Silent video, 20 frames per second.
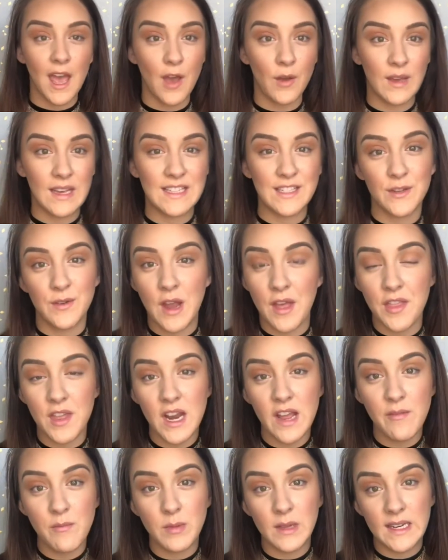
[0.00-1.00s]
Okay, so now that
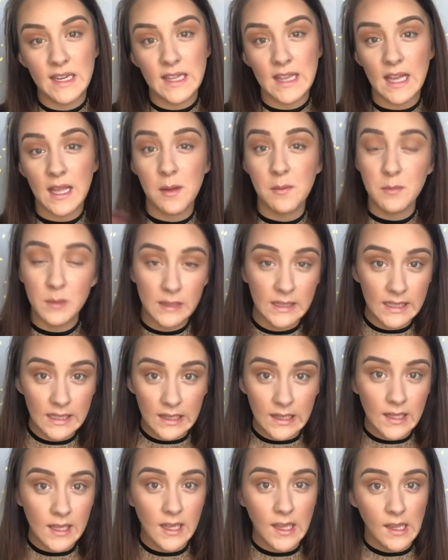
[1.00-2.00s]
I've blended that
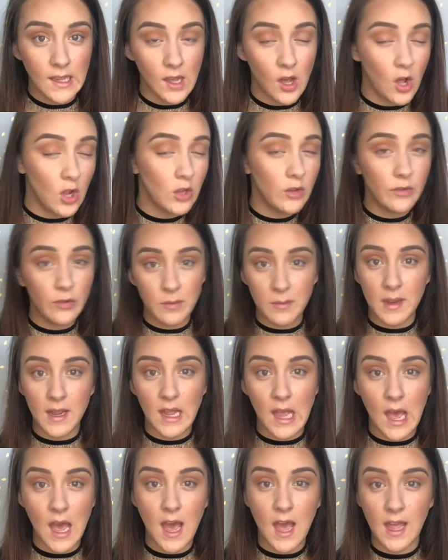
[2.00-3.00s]
completely all over my
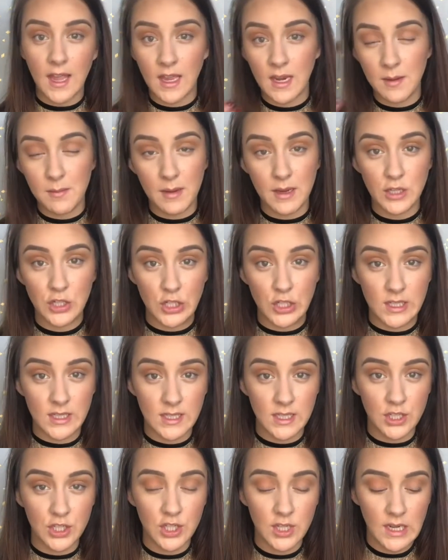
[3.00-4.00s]
eye and in my
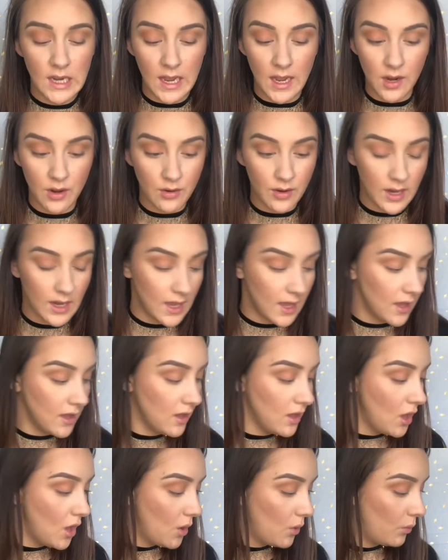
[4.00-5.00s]
transition area,
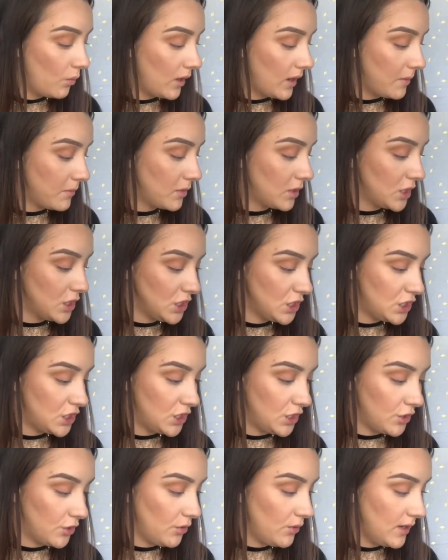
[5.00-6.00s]
what I'm gonna
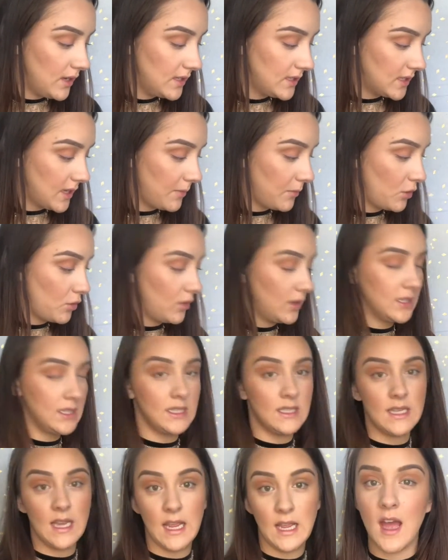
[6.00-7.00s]
do is I'm going to
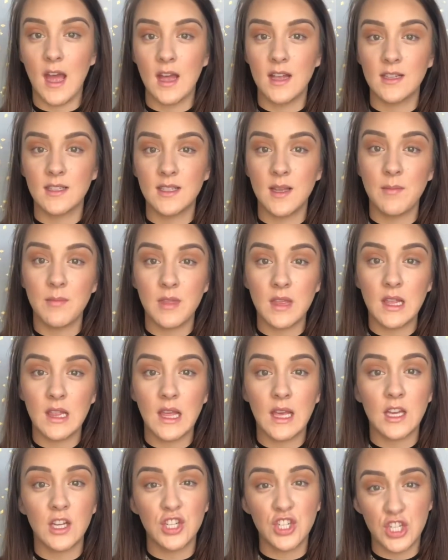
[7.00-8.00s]
take something
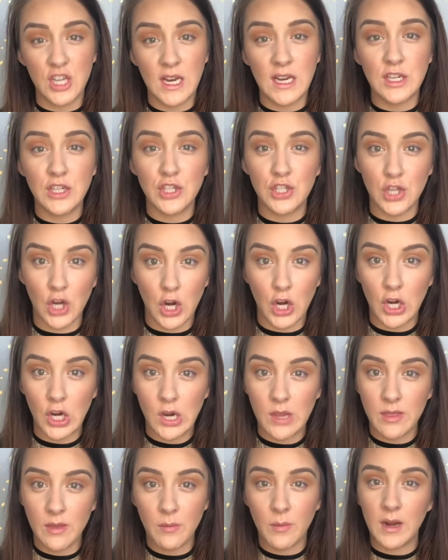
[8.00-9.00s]
like a shade
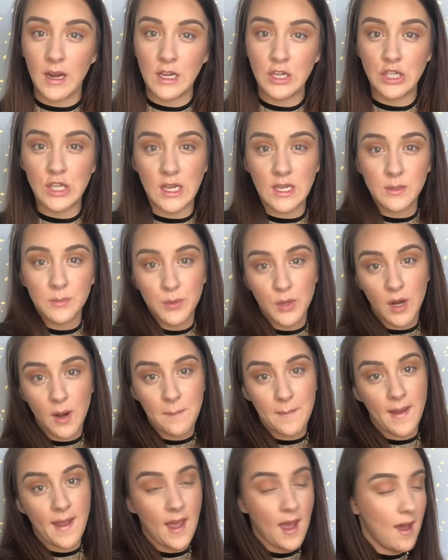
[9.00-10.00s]
darker than what I just put on
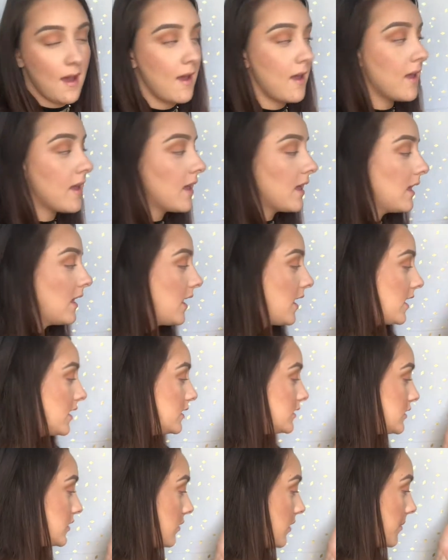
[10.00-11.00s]
my eye.
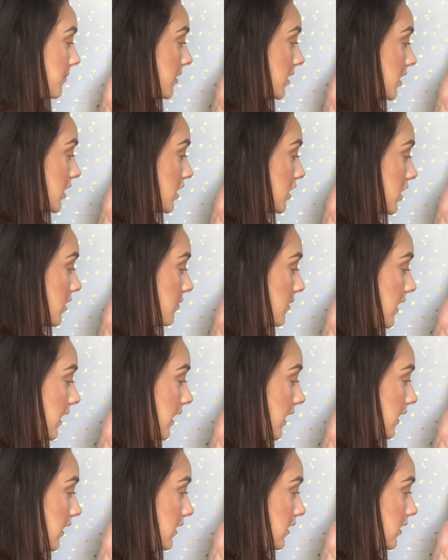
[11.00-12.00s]
So I'm gonna go
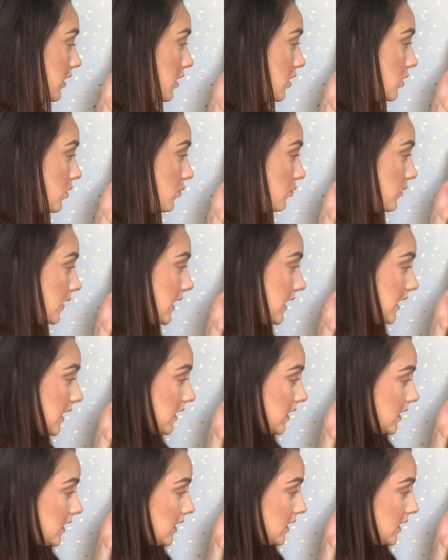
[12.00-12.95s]
in with,